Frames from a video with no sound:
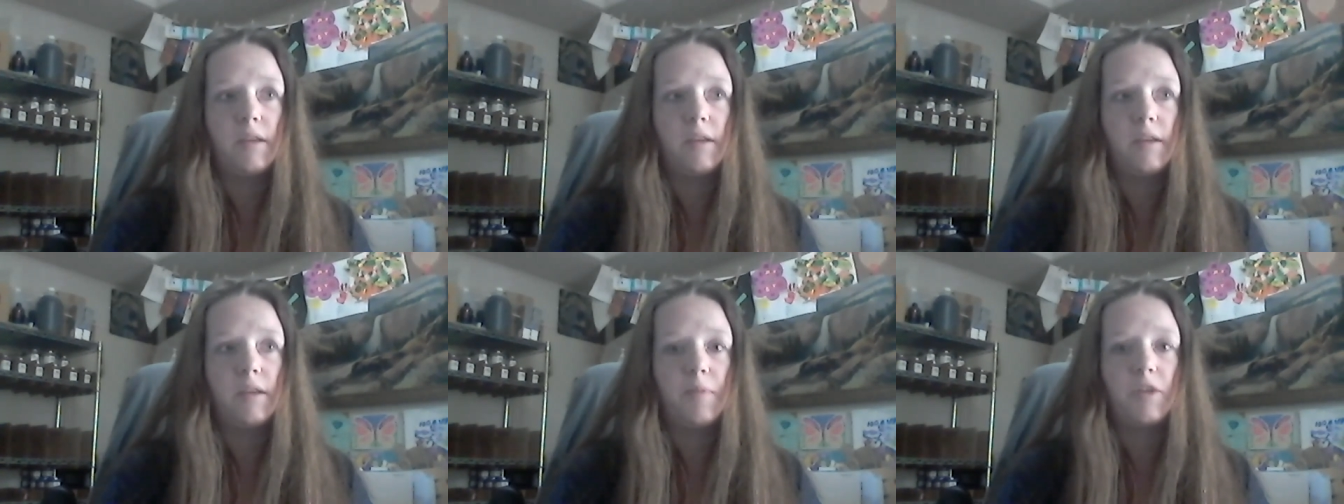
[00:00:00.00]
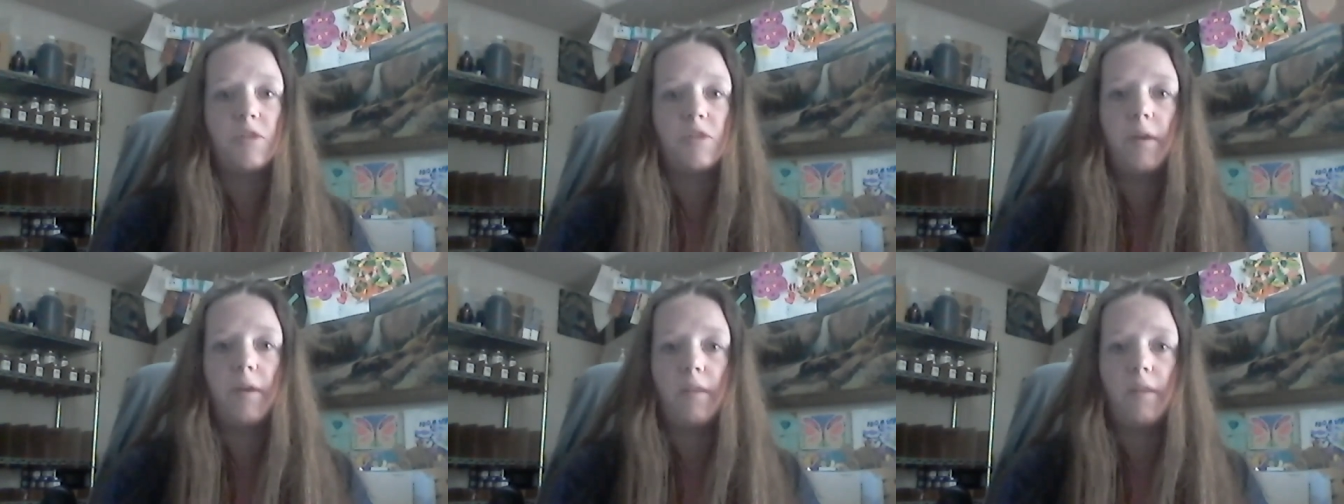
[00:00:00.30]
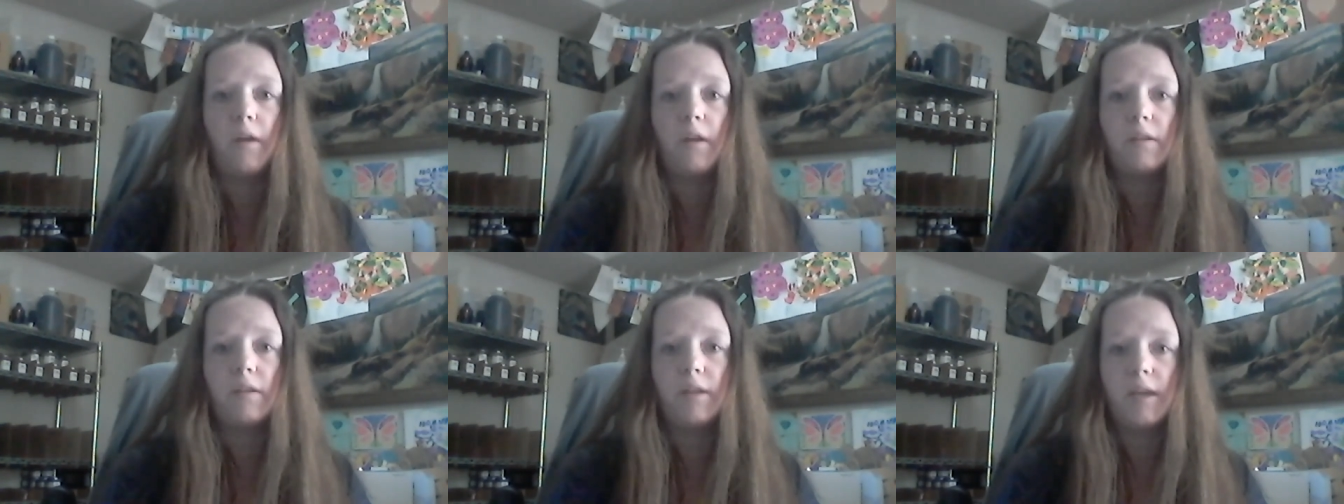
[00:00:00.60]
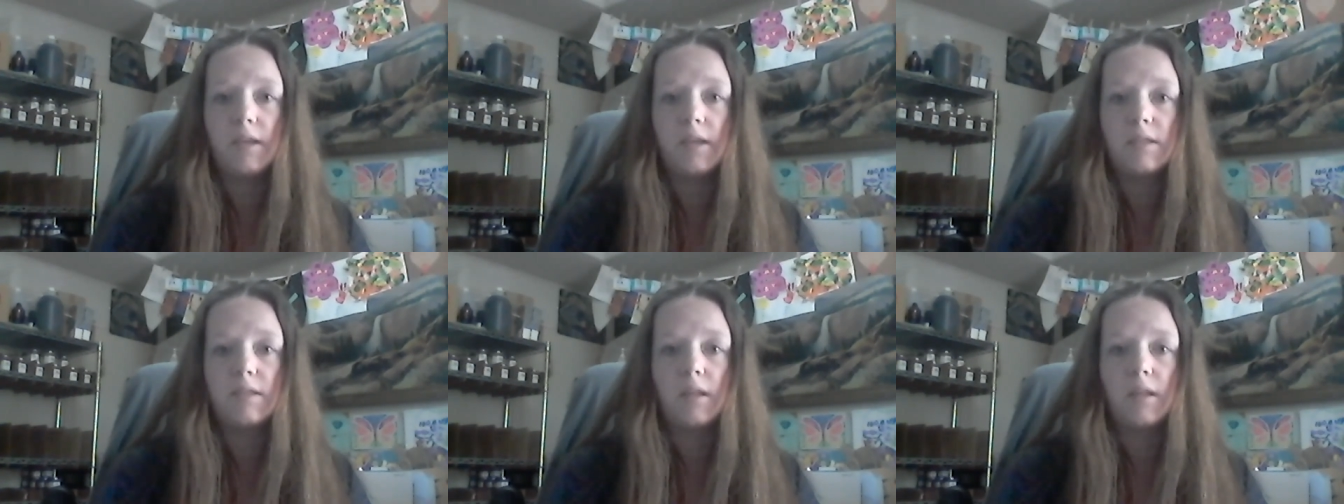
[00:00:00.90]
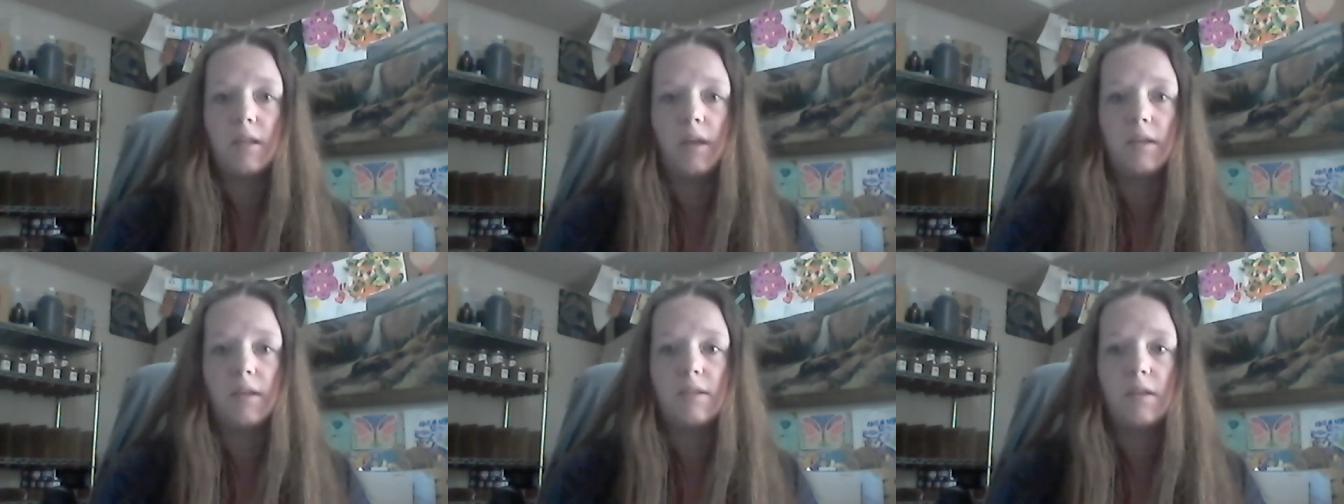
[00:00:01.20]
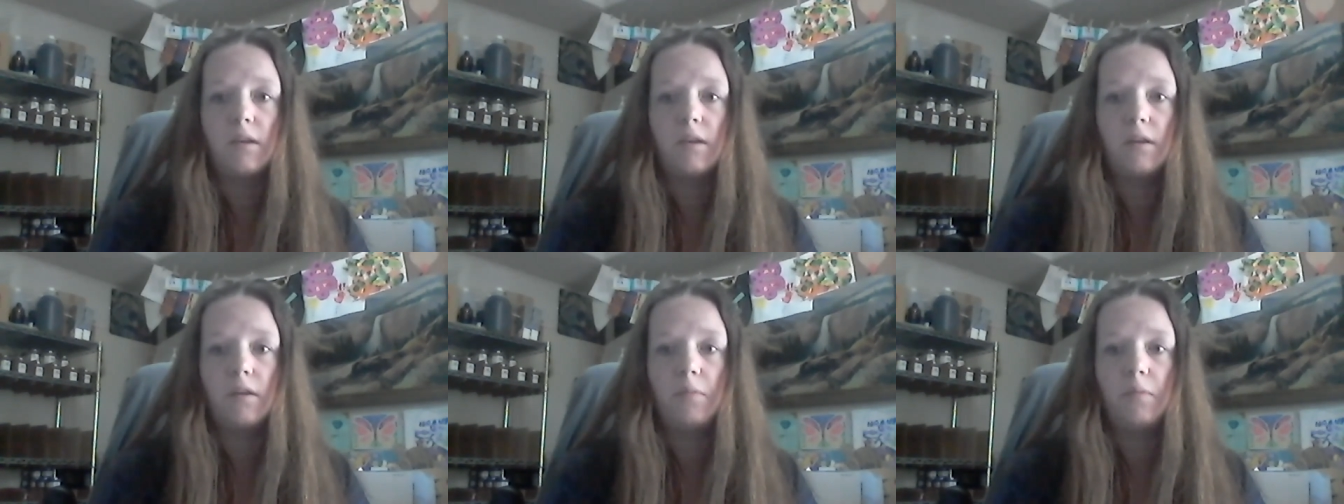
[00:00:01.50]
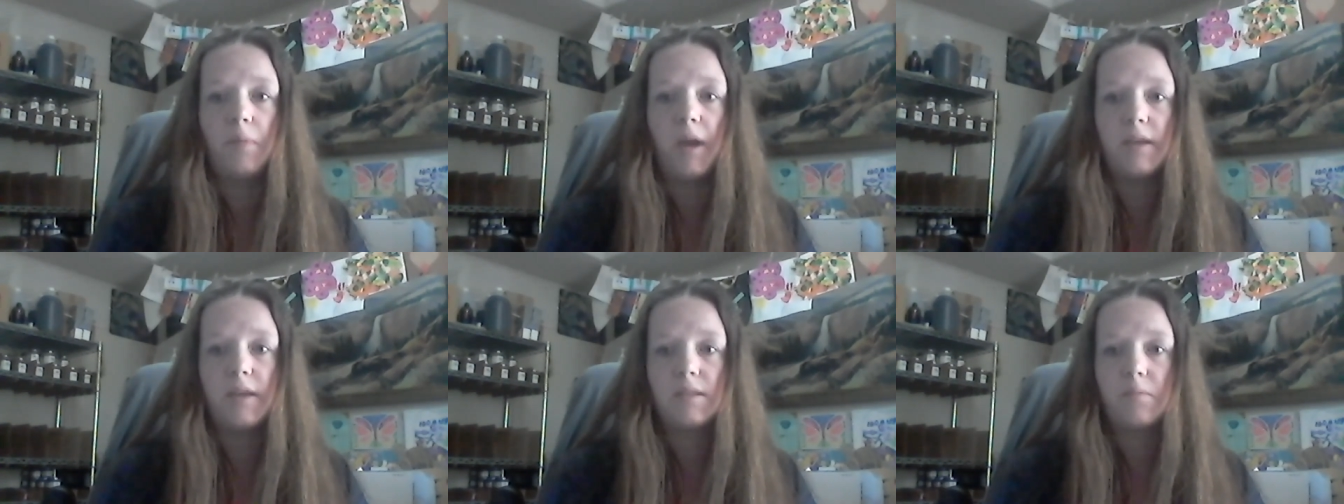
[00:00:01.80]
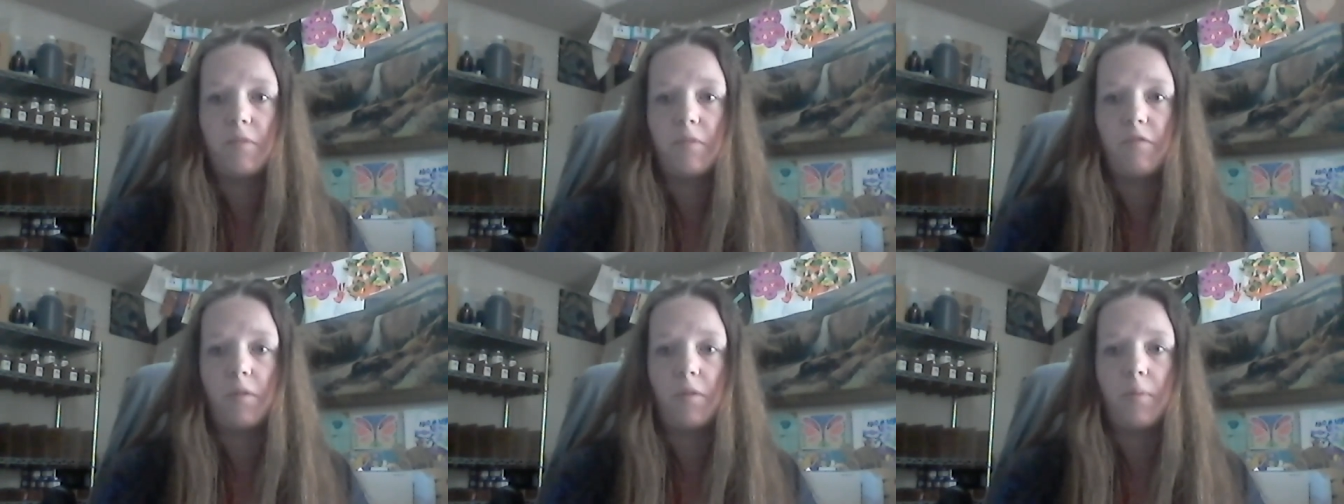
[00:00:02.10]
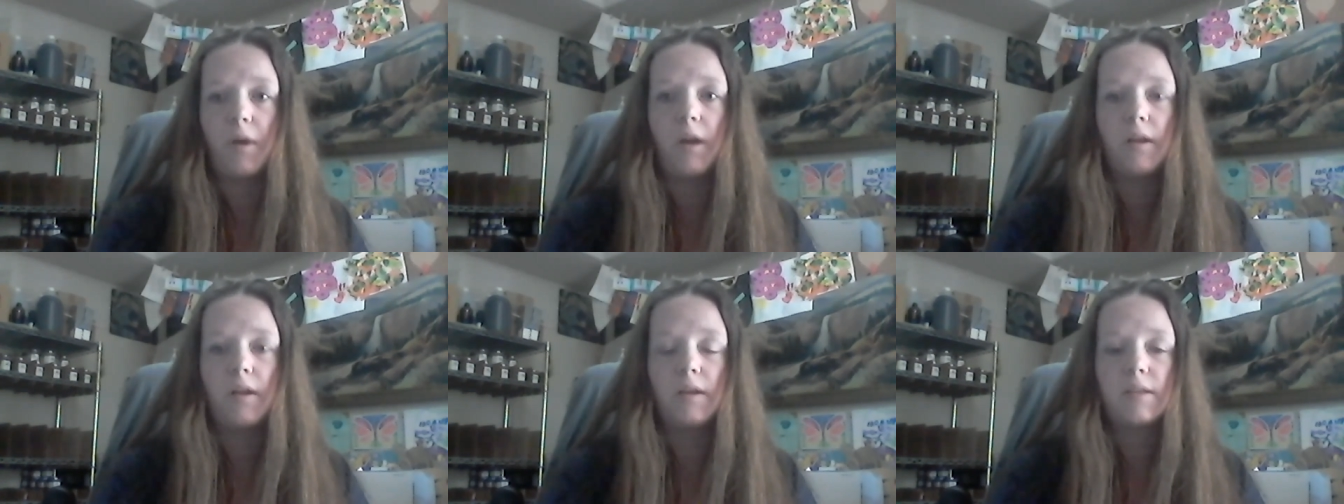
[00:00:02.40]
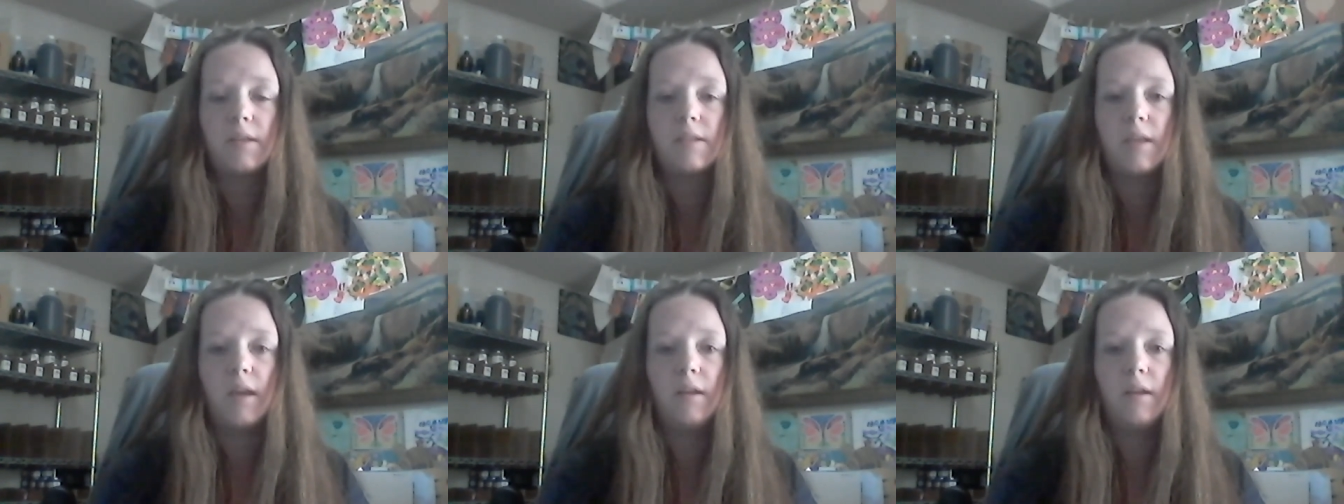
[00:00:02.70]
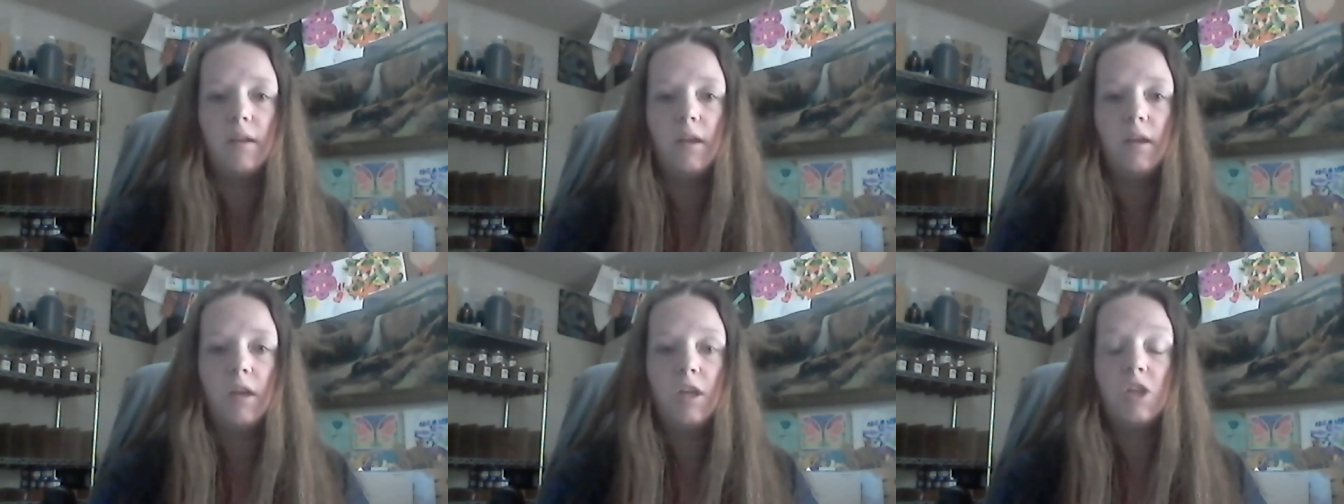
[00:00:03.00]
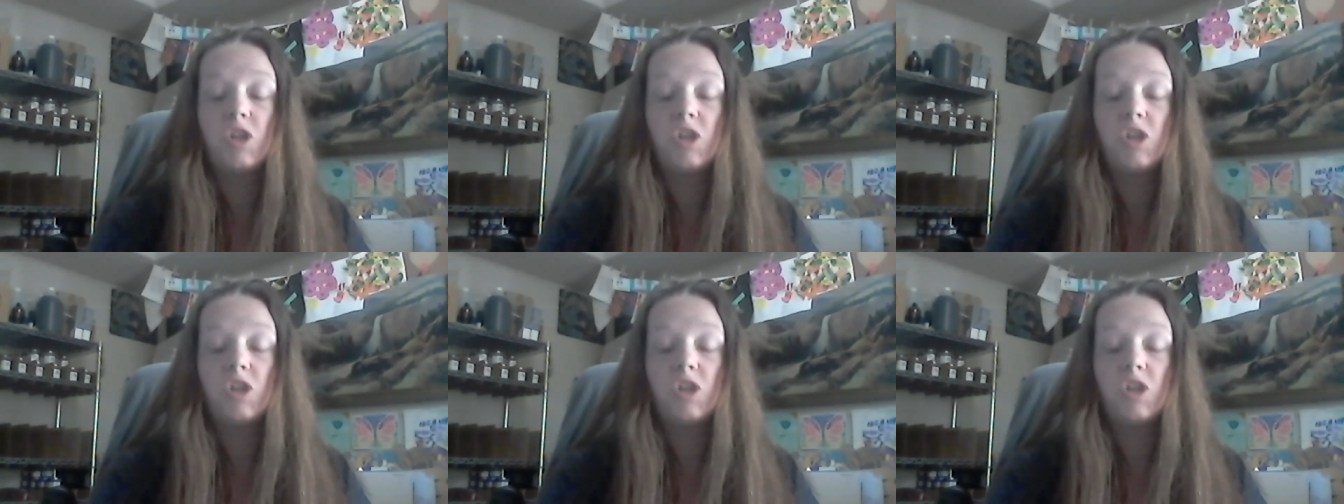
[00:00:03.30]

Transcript: uh, especially around the holidays, that like to buy some of our products and